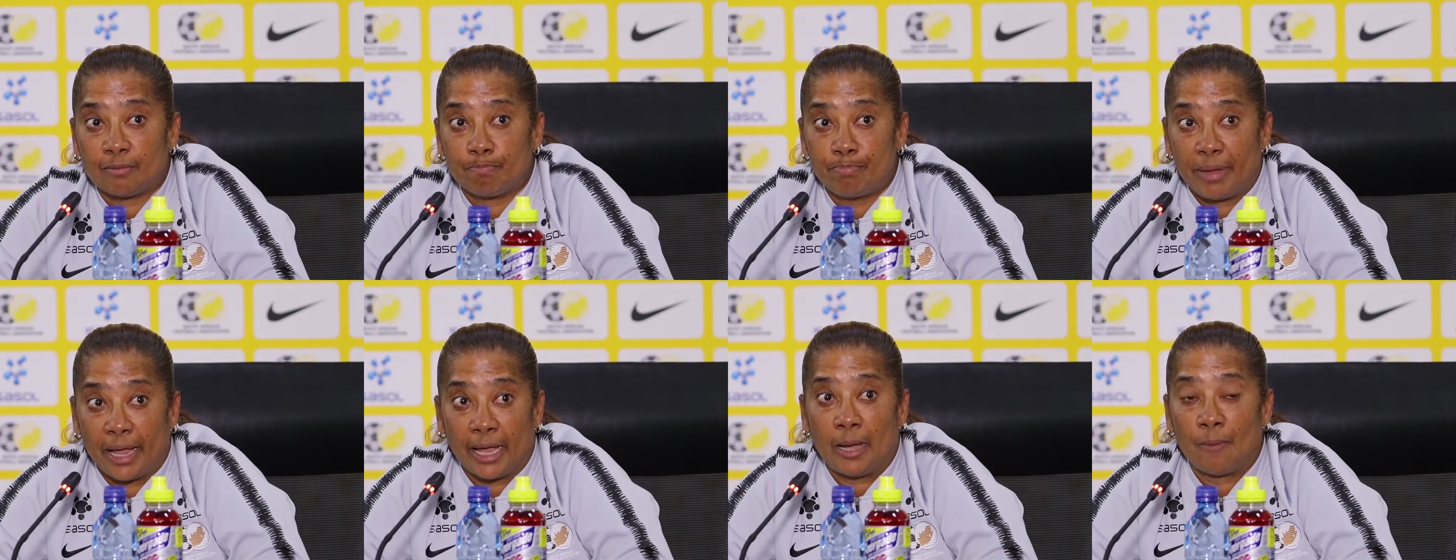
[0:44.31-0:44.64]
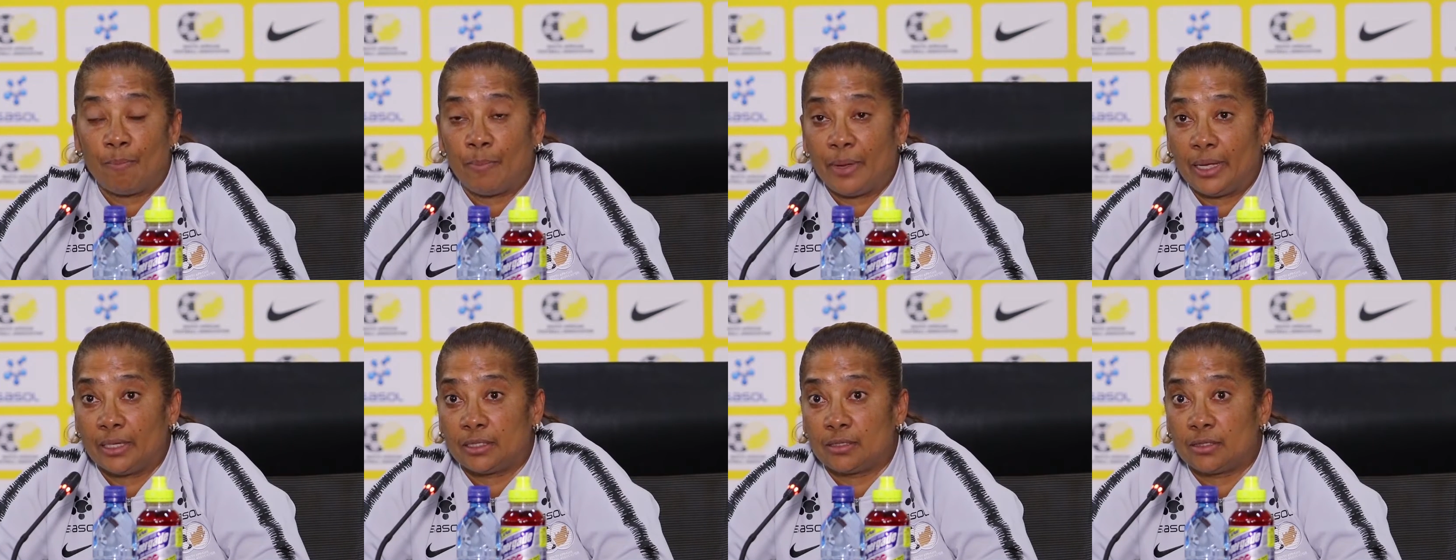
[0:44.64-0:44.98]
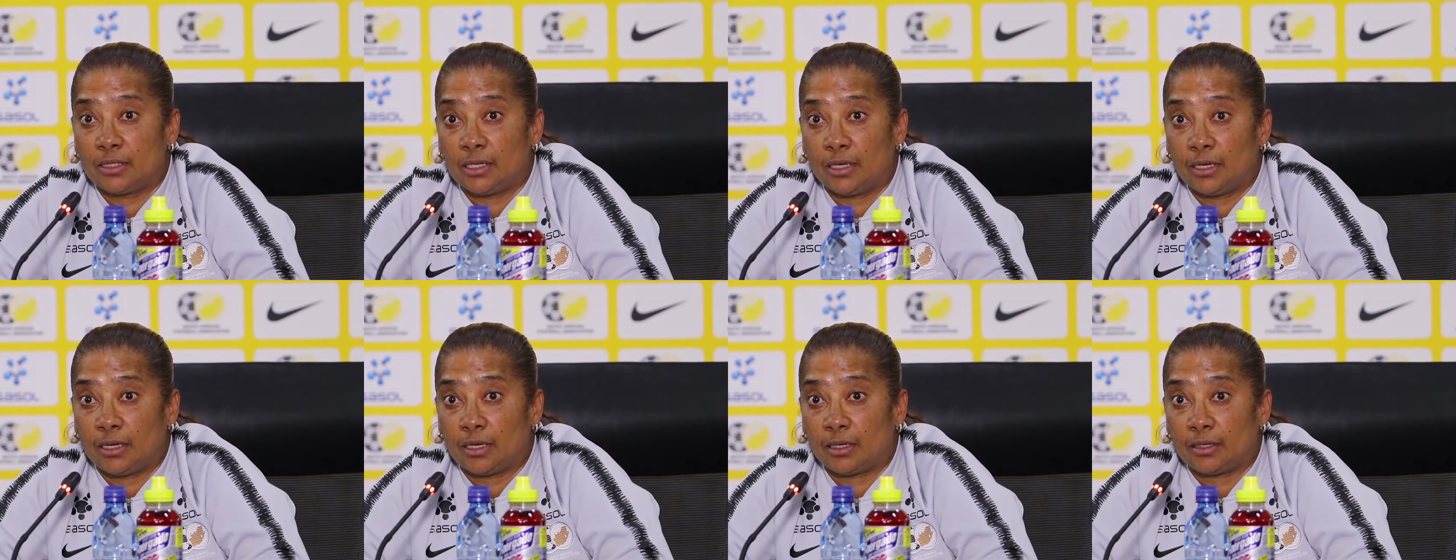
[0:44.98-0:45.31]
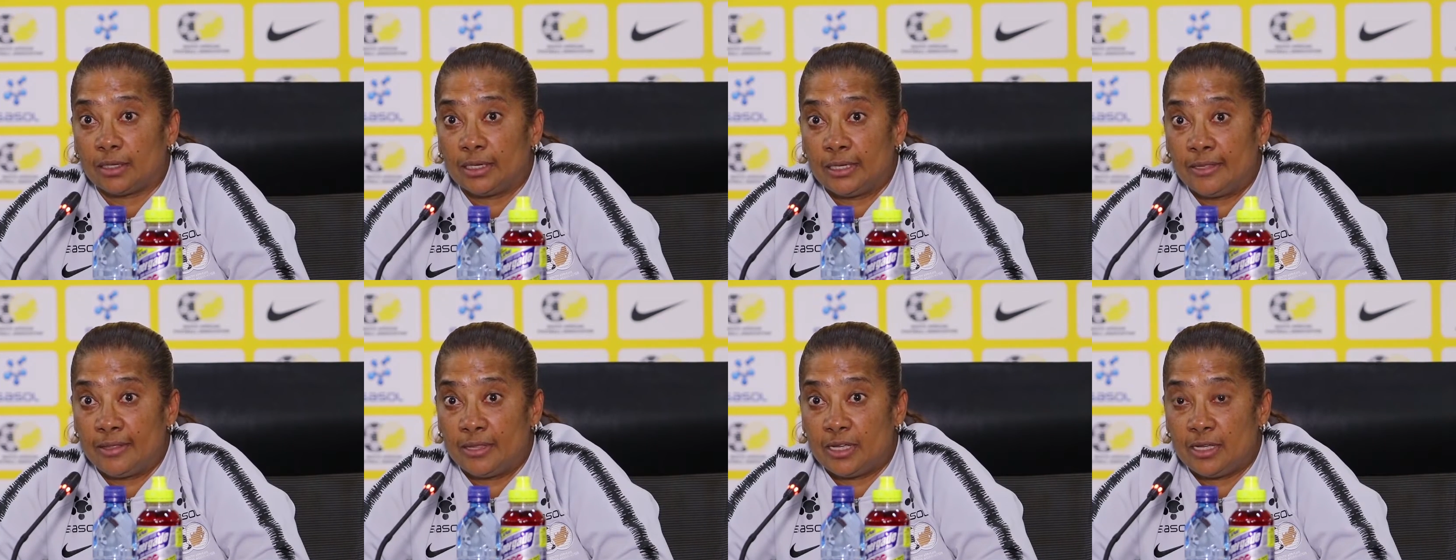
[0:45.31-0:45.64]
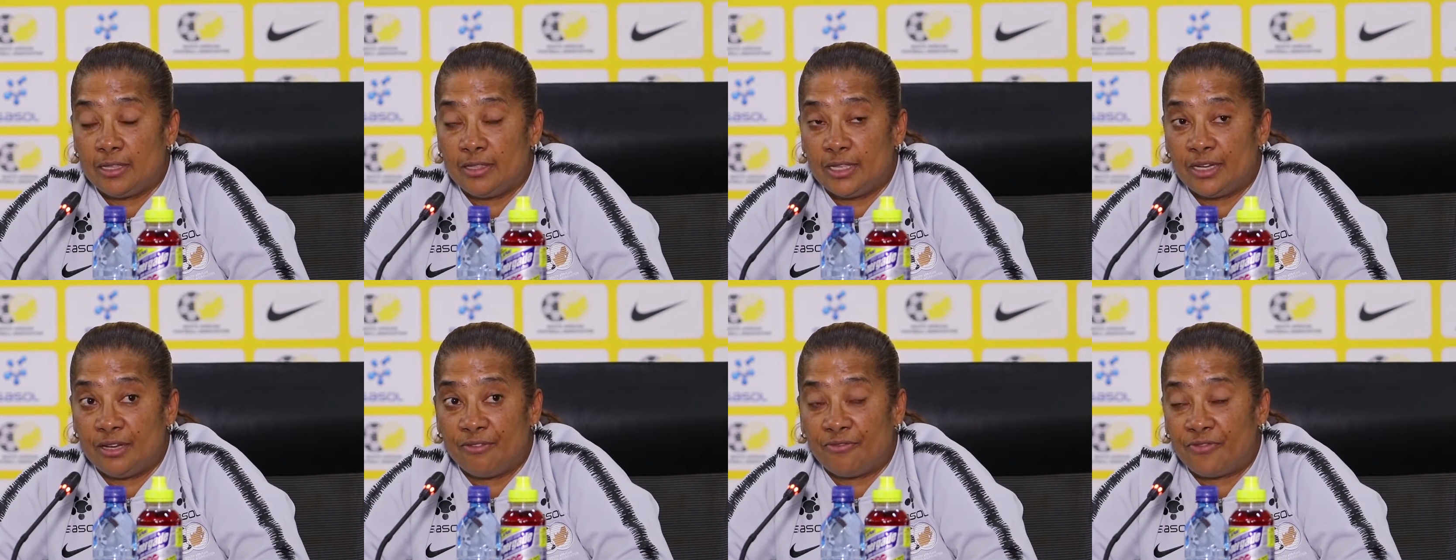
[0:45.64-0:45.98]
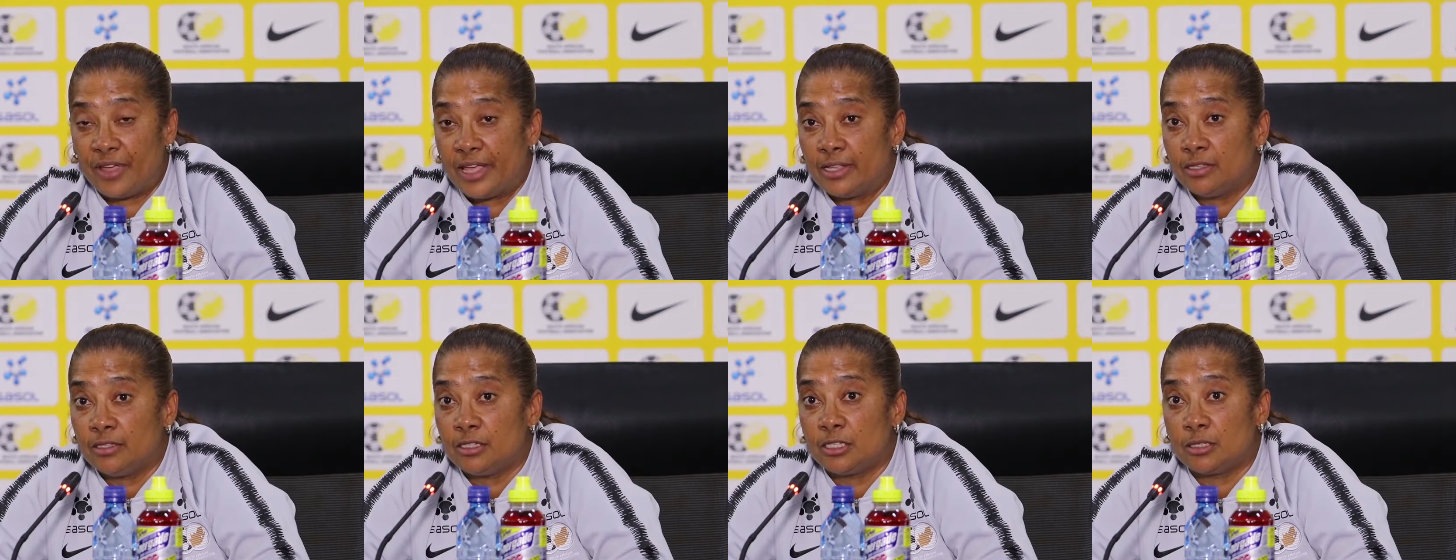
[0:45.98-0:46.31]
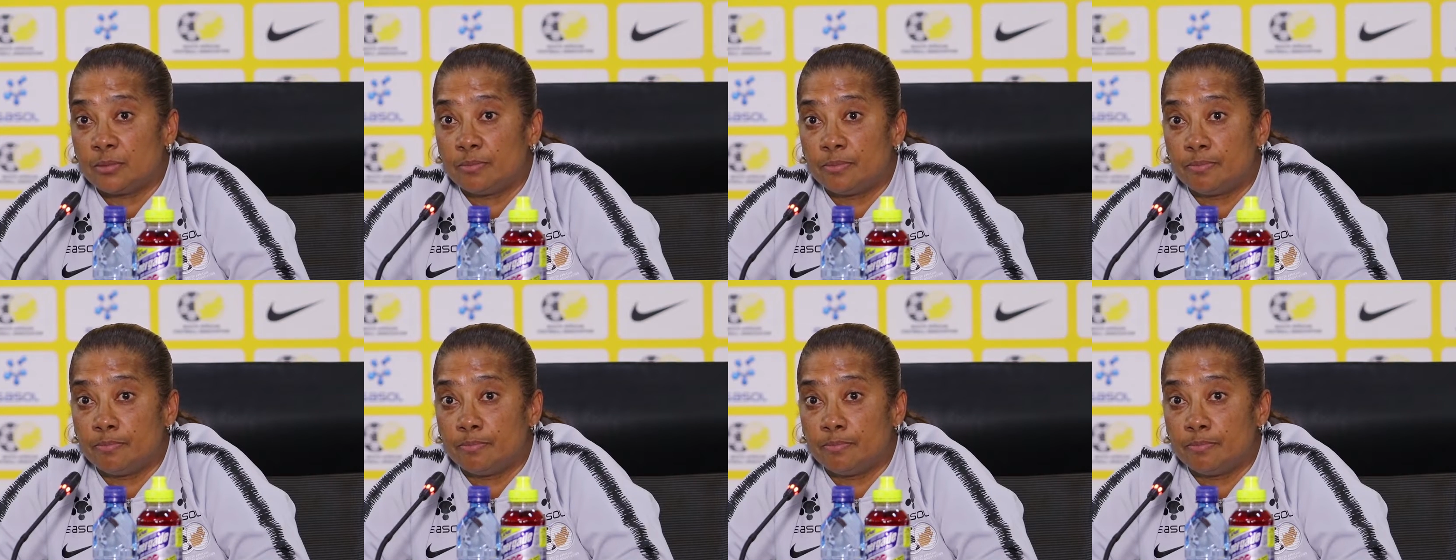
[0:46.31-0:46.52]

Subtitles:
backup actor in the defense.